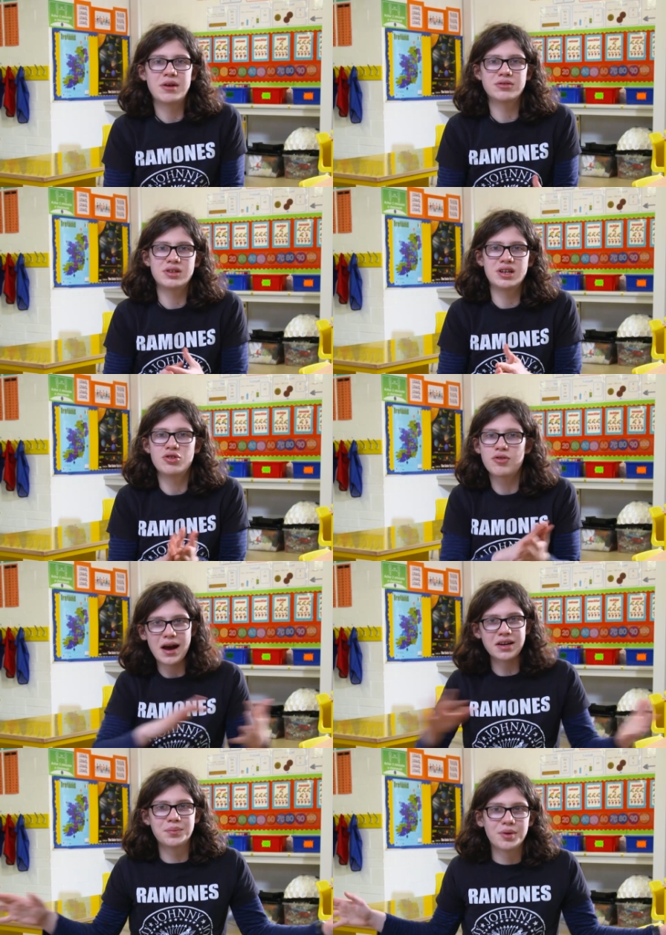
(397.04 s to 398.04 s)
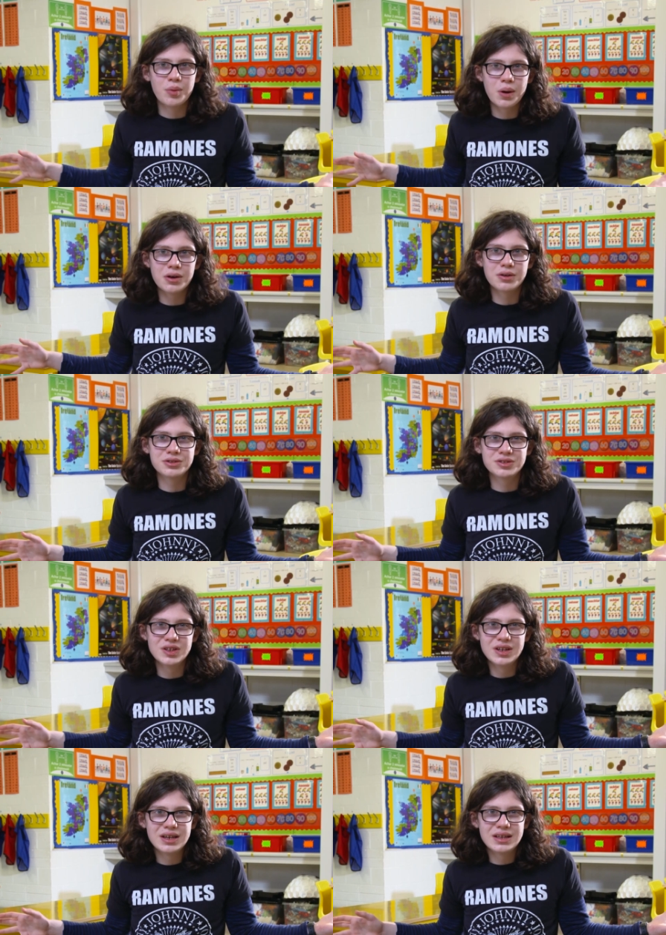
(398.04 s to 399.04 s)
about the incredible world
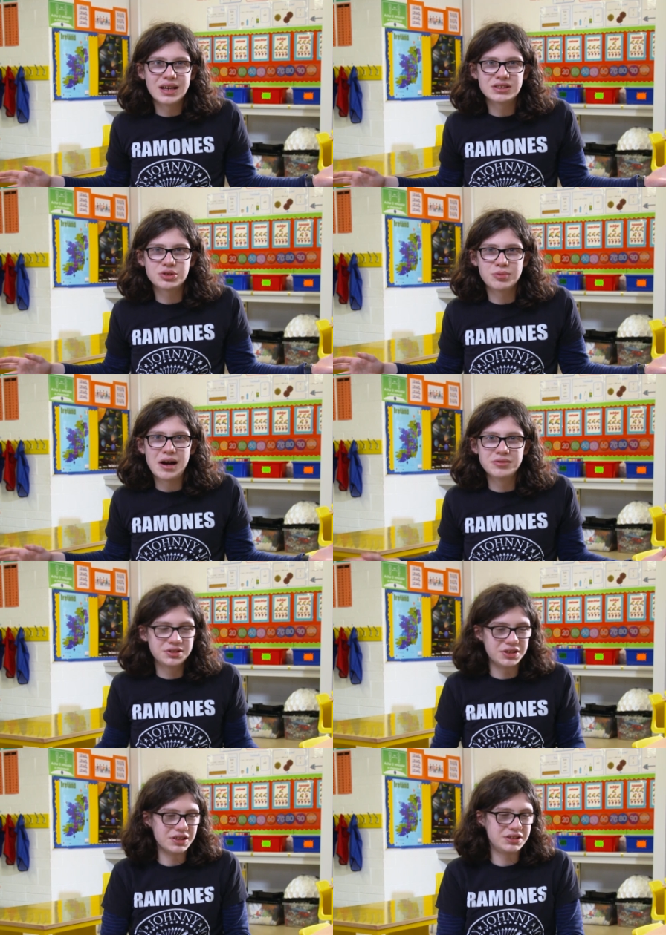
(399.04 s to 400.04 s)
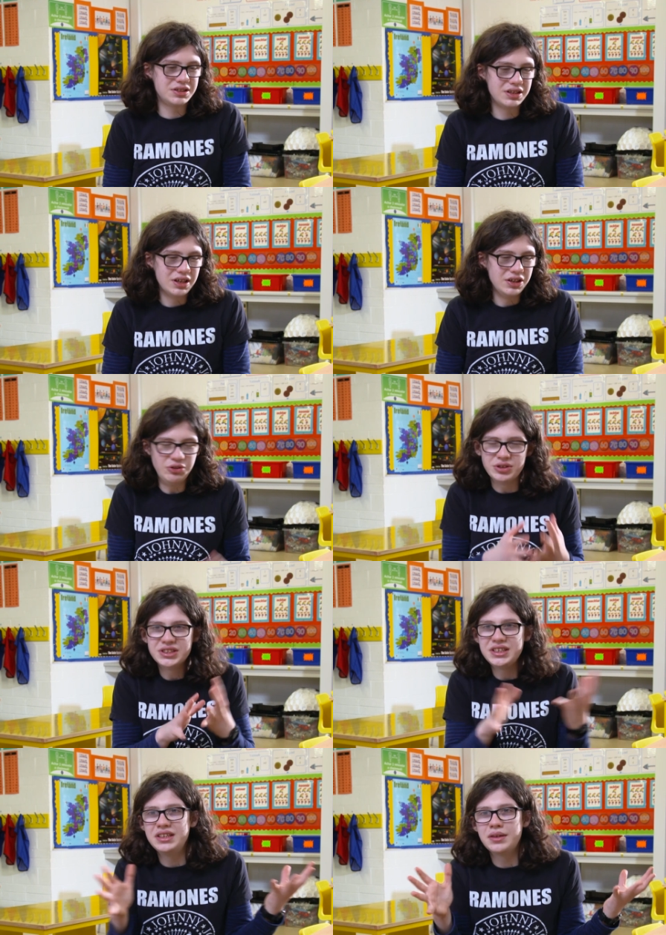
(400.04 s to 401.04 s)
that surrounds us, you can
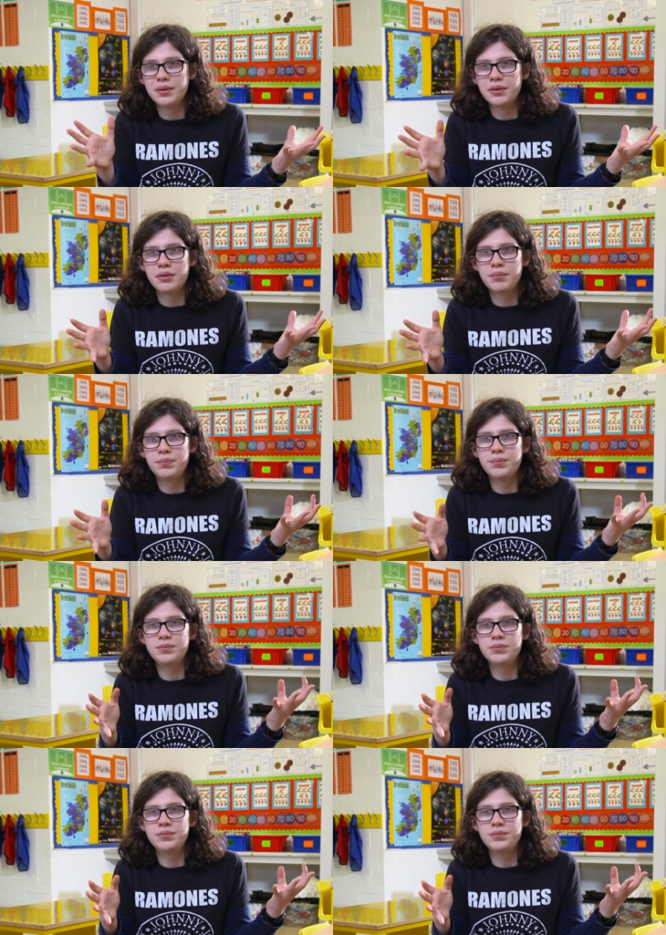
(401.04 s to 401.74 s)
see the,